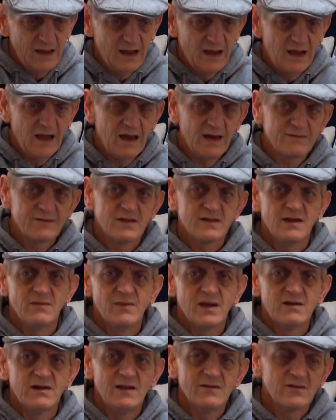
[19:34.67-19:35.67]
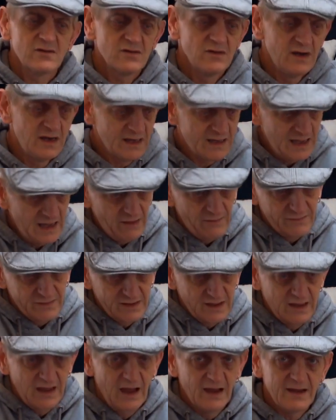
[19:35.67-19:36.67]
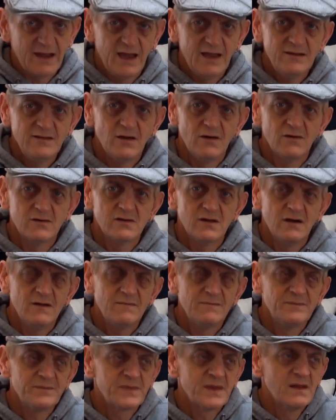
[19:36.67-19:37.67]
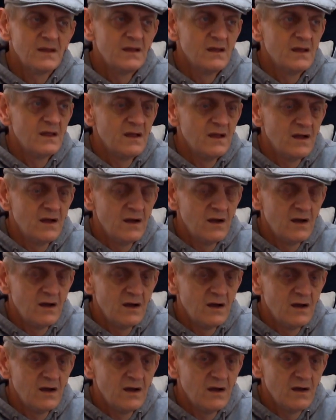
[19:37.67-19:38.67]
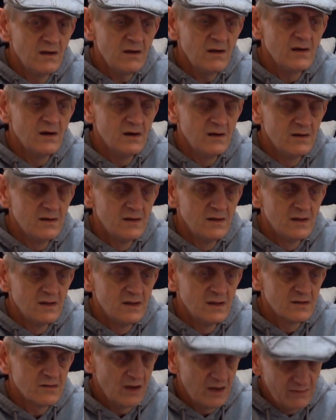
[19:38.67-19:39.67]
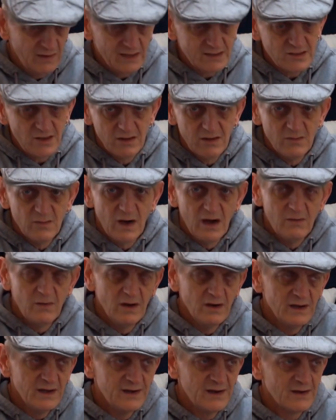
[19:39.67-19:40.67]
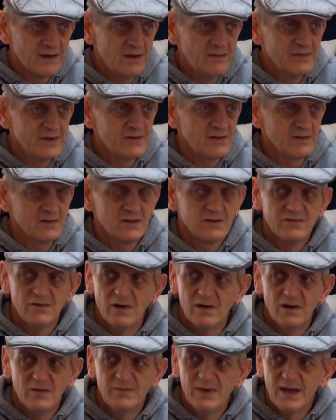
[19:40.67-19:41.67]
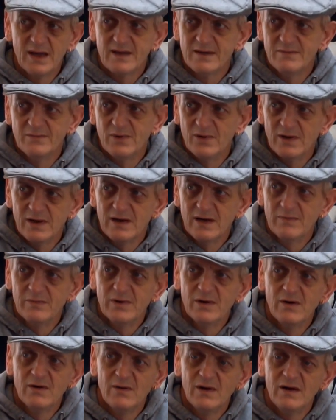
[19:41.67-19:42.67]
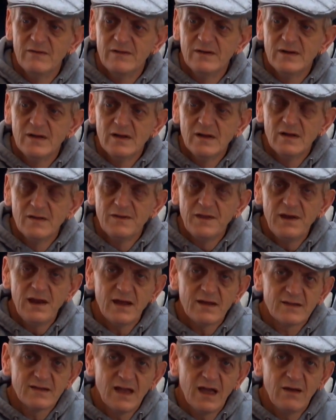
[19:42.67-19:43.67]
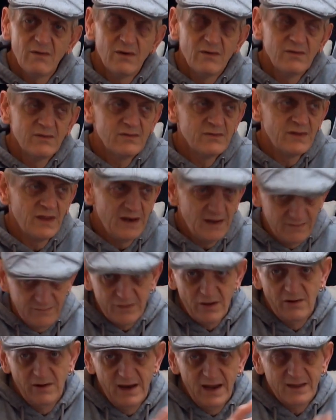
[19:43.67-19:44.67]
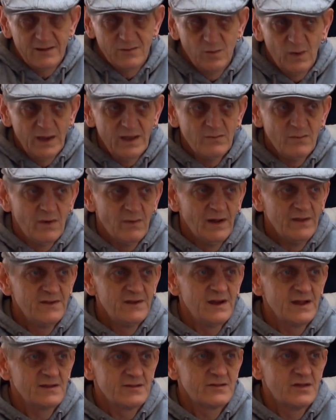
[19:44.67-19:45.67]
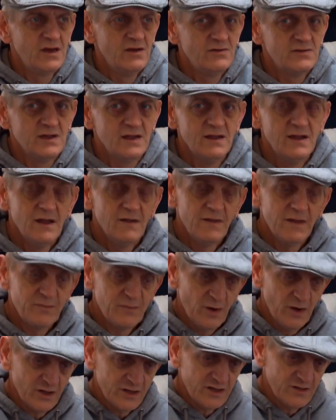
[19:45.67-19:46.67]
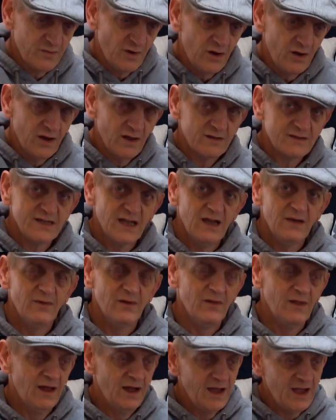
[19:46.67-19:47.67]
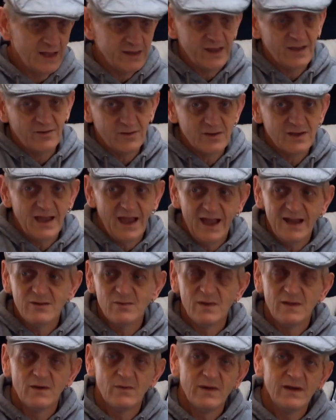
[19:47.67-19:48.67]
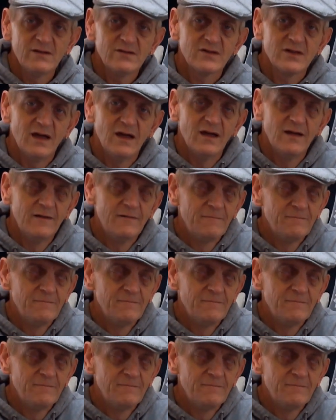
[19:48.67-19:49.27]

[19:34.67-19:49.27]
I'll have to send my grandson in, the car obviously can't get in your shop. Oh. So anyway, I told them what I wanted. I got my sausage roll, a bacon butty and a brew, whatever. The next day, next week we went, the next Tuesday, they put a smaller table there and you could get in with a wheelchair.